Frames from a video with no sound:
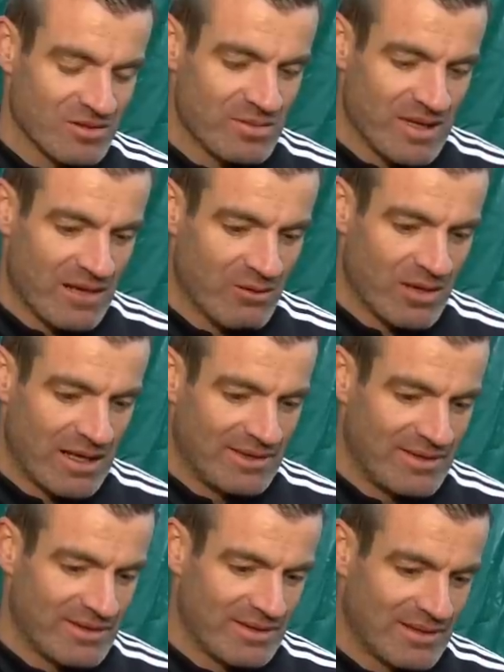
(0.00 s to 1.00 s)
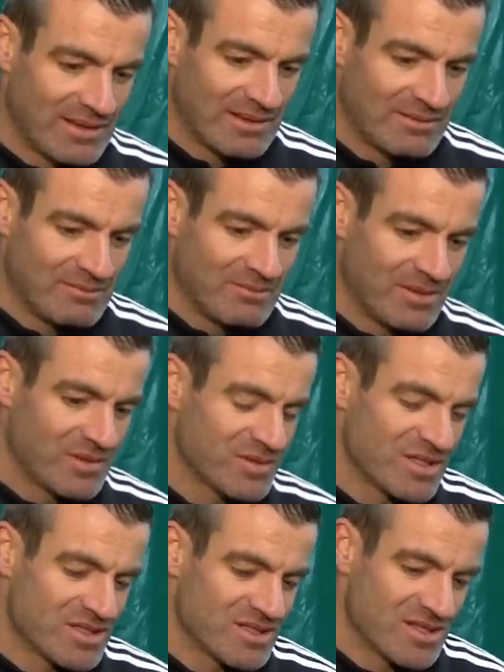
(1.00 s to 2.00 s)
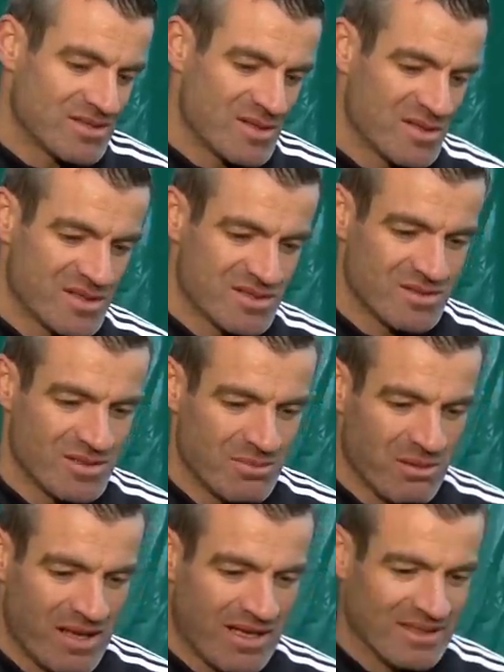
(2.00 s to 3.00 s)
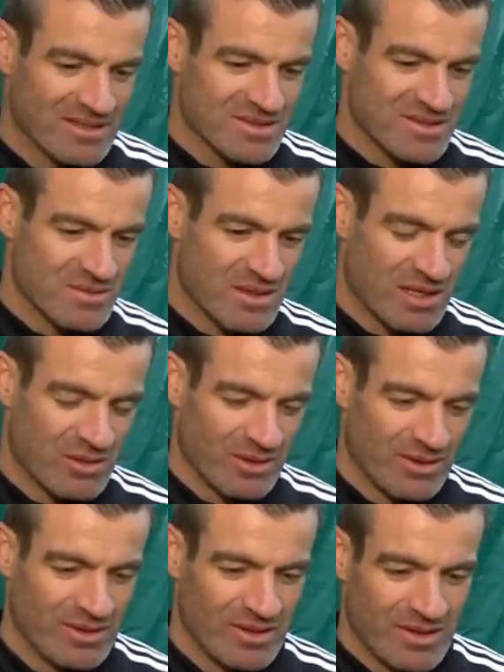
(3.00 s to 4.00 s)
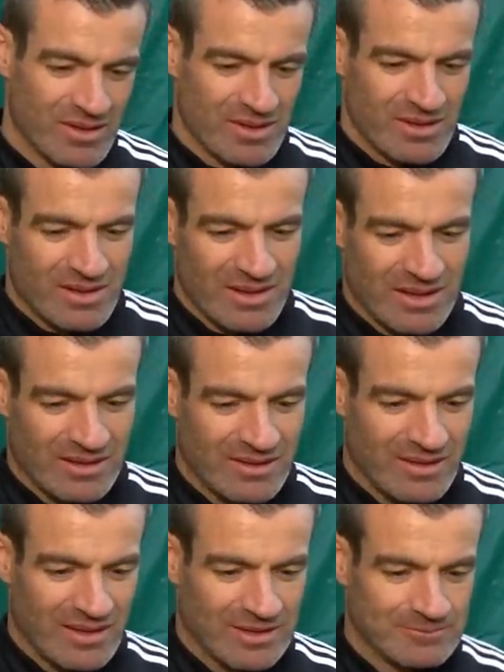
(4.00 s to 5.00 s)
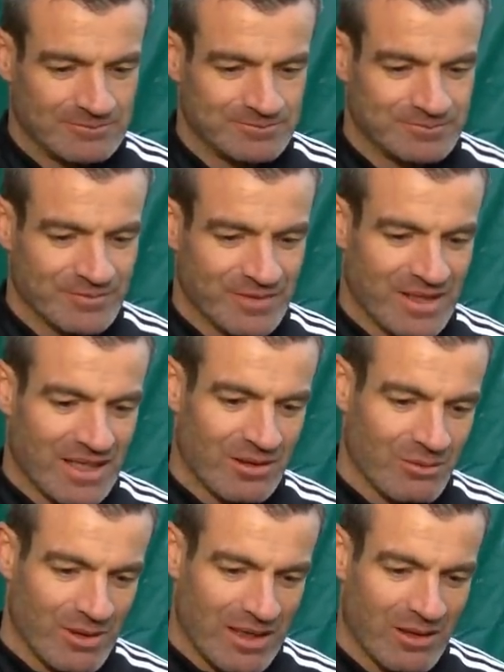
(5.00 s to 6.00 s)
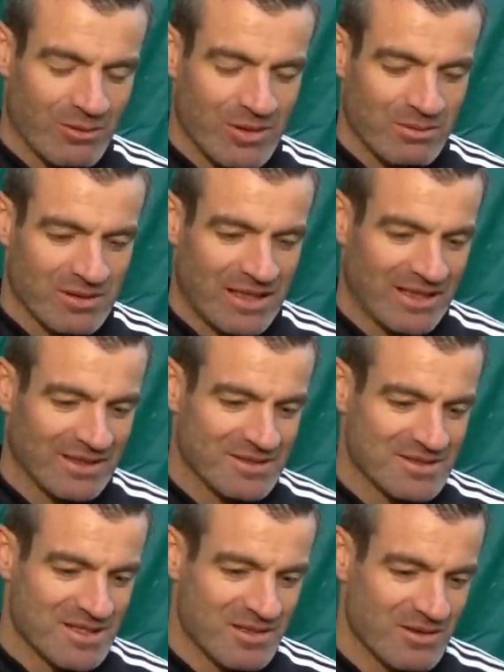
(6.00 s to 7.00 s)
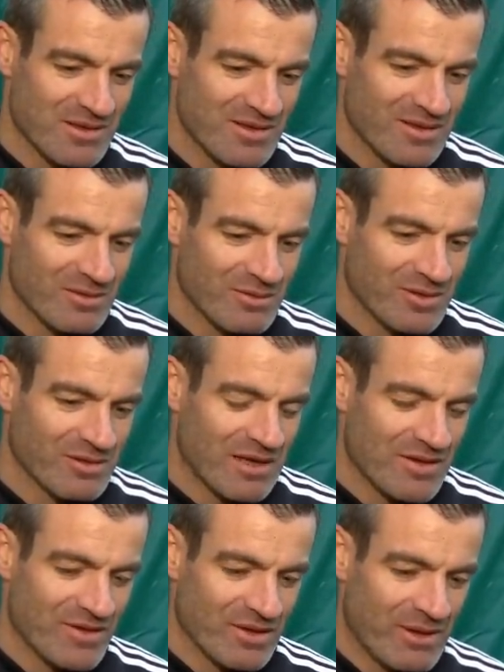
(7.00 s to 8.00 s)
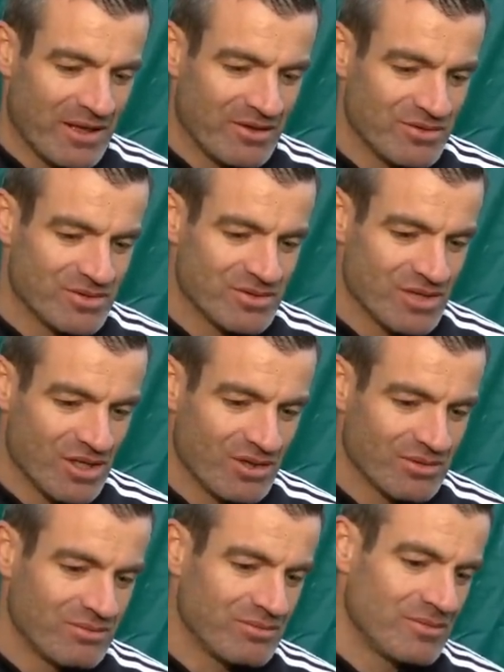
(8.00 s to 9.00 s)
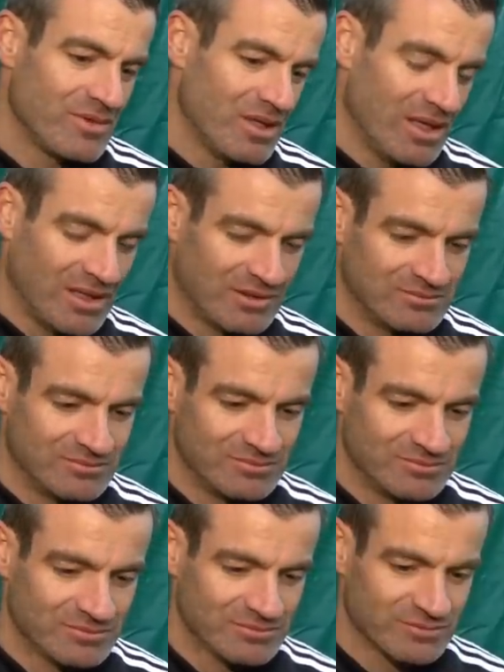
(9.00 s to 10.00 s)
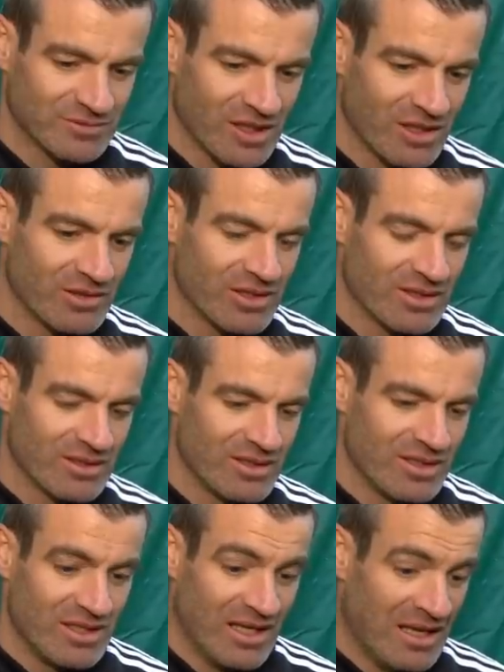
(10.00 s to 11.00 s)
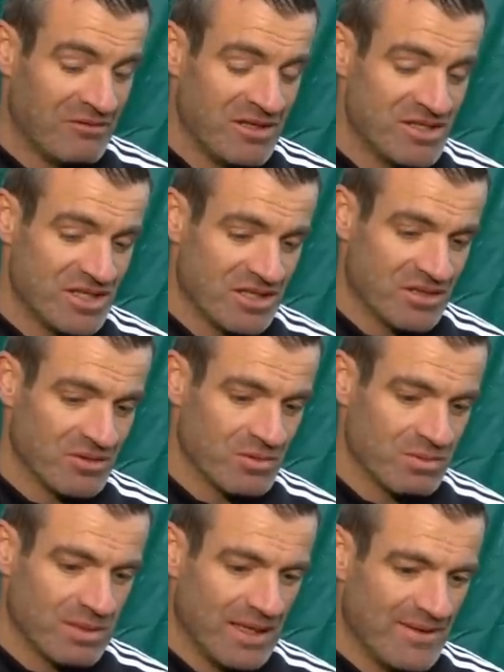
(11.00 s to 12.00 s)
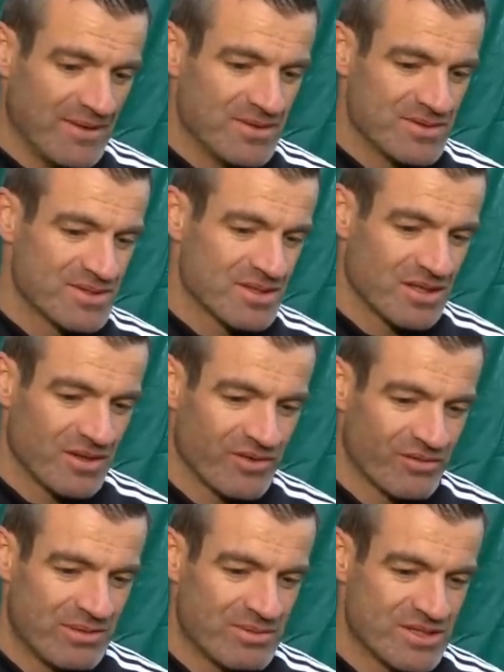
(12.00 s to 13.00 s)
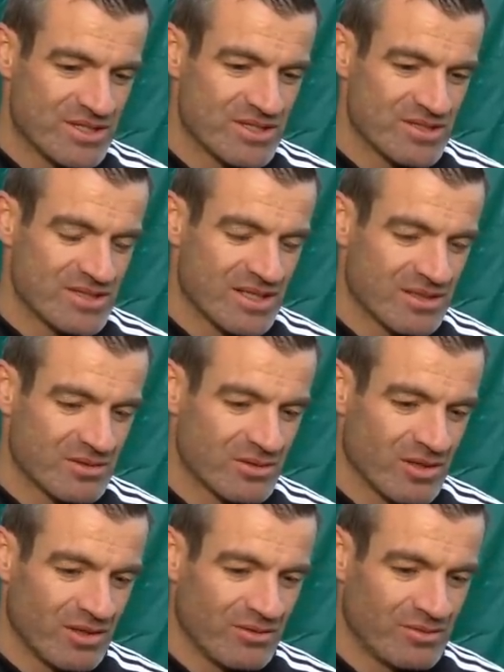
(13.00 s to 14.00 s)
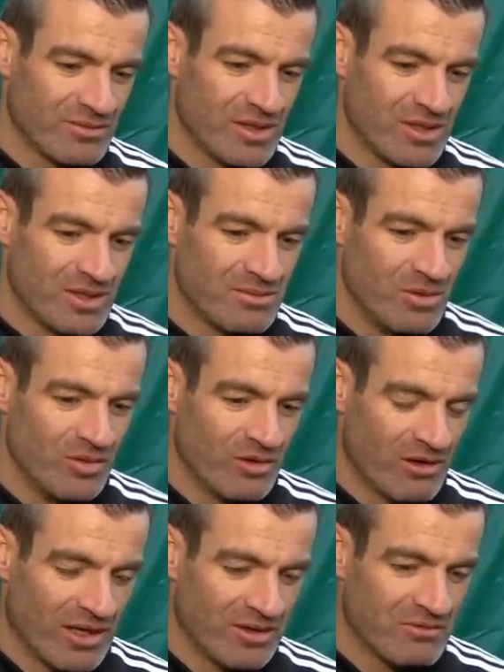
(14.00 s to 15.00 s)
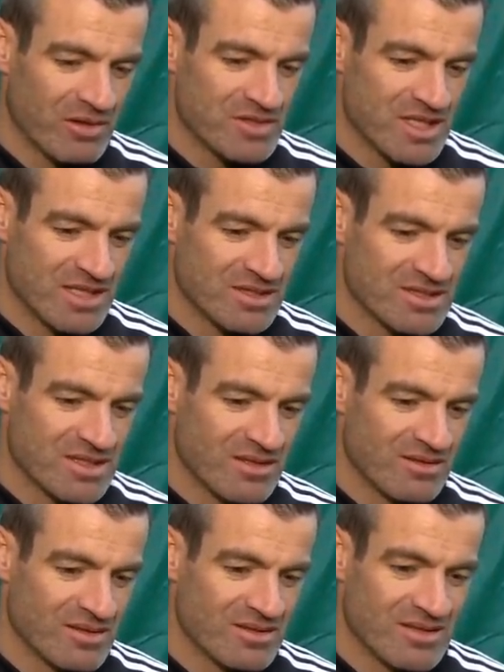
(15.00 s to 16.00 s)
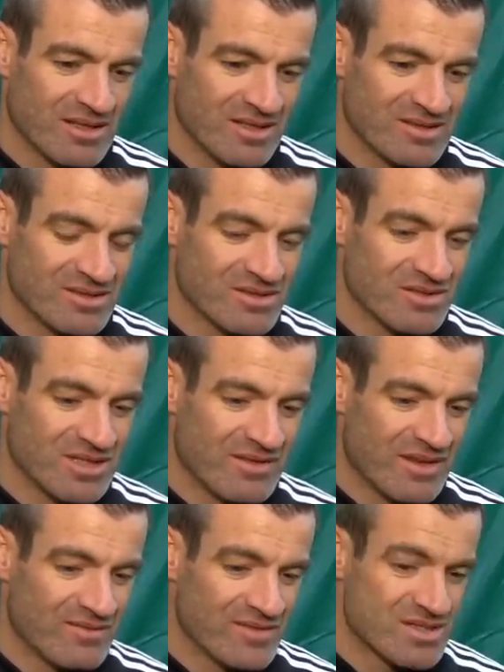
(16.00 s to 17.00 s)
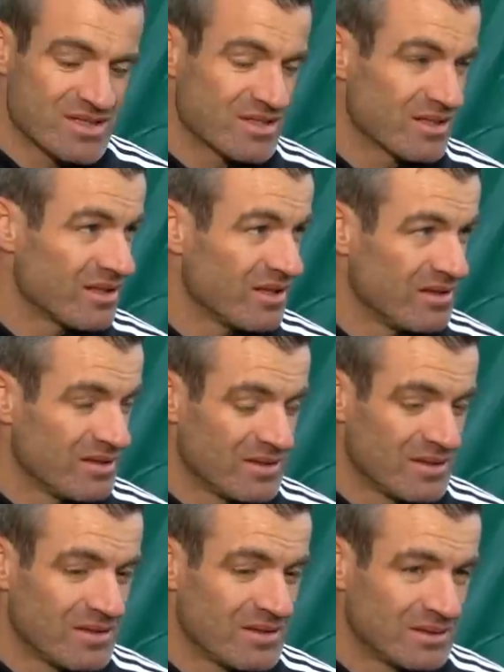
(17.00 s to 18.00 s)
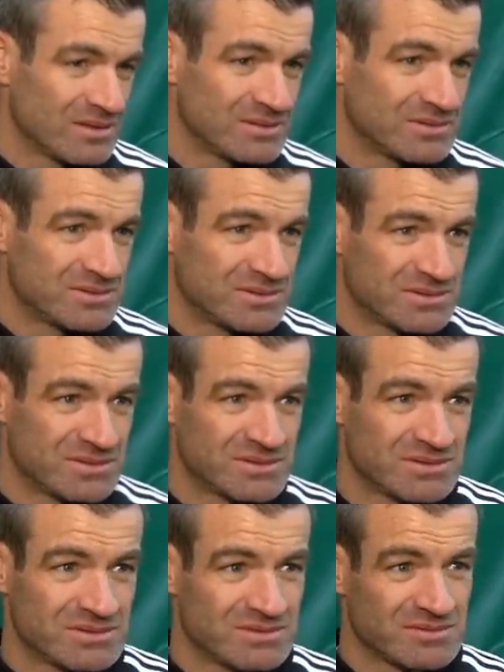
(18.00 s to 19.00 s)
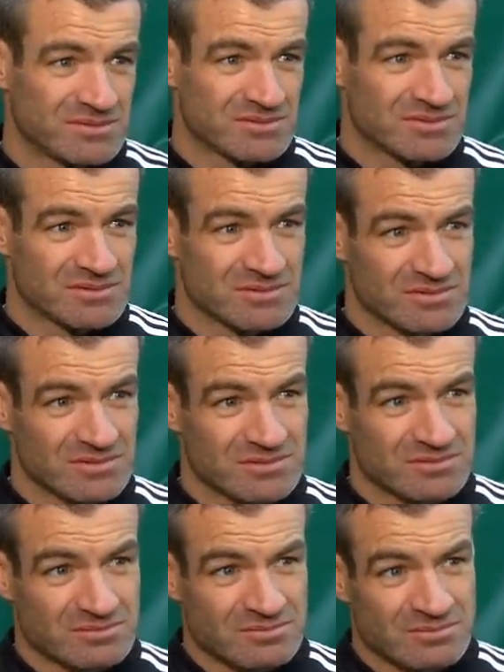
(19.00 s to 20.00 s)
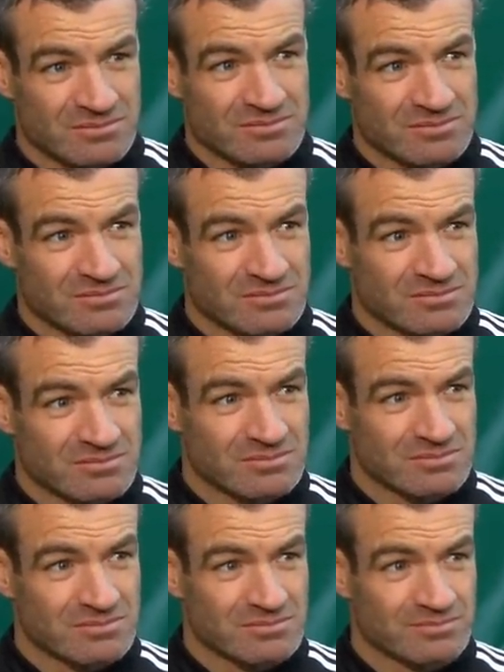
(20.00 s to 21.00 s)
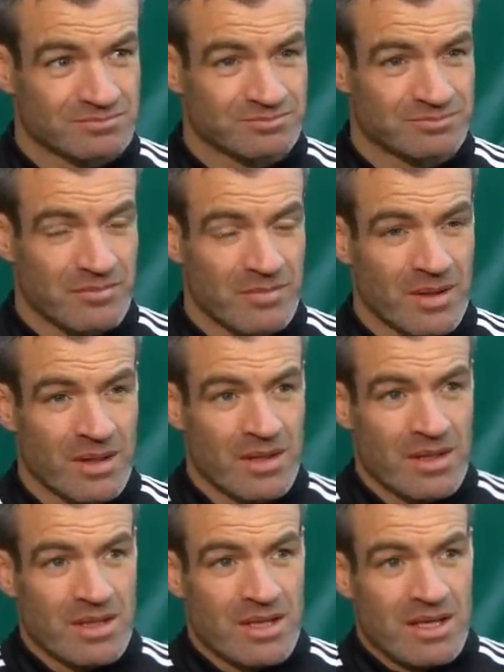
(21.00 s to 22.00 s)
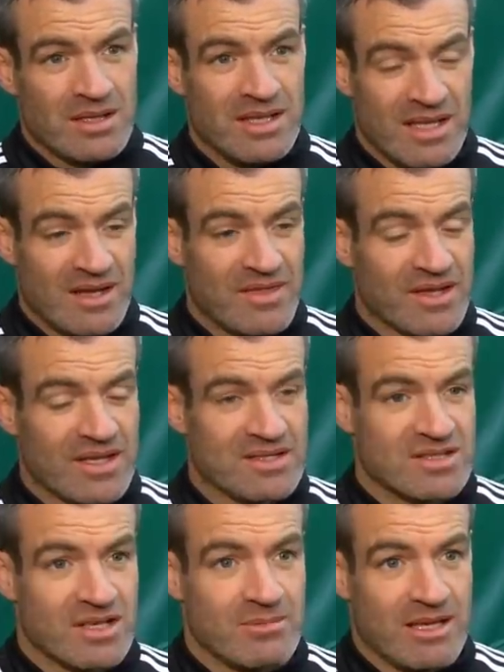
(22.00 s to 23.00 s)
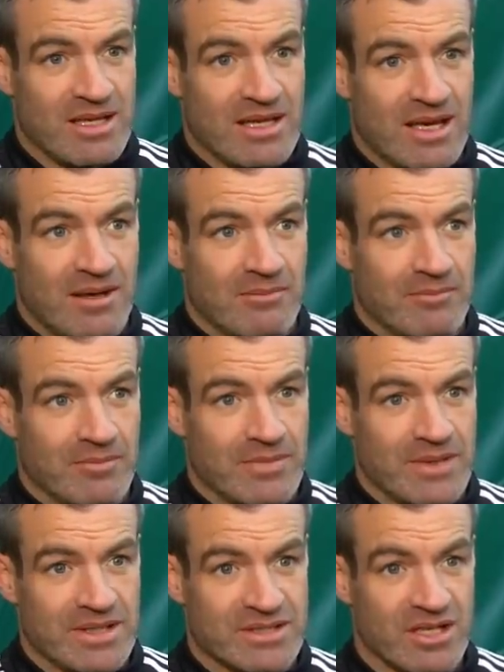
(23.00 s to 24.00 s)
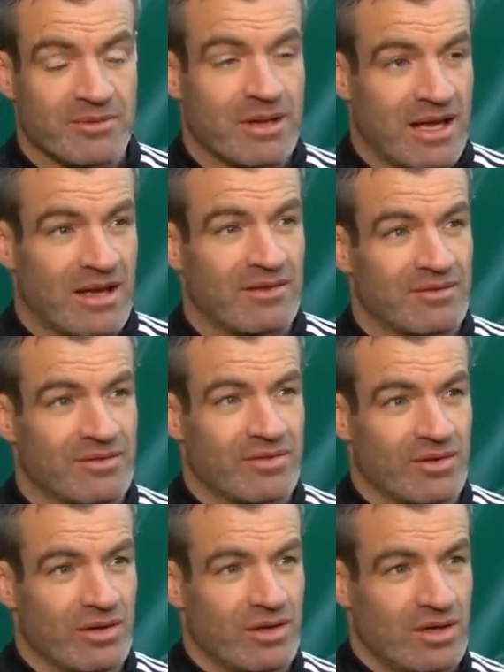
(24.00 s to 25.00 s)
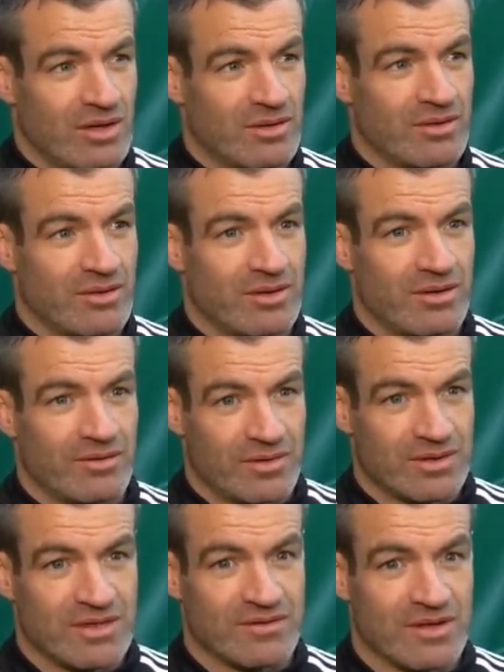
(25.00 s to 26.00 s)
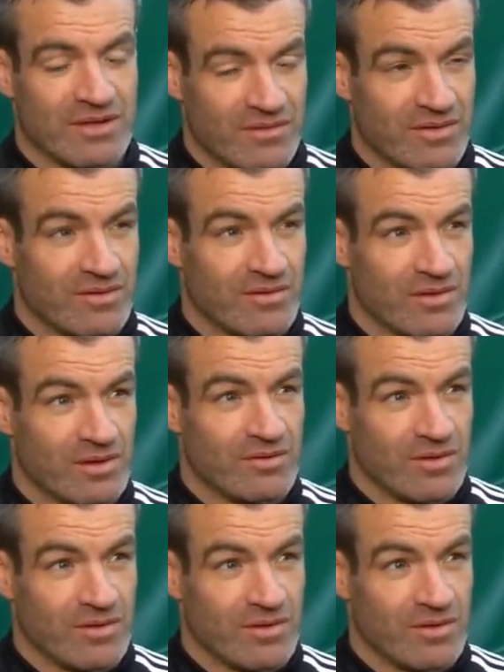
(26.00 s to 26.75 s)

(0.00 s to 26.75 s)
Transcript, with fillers: could be out wide. Um, but also, it's, it's, who you play against as well, and and, um, and, how how we're playing. And so, the great thing about it is John, um, Hogan, and Reggie can all play those kind of three positions. They can all kind of move around and rotate. So at least it's good to have that versatility. Is there a de- definitive prognosis on Dunfield yet? Yeah, I think he's going to be um, he's going to be out for for definitely the, for a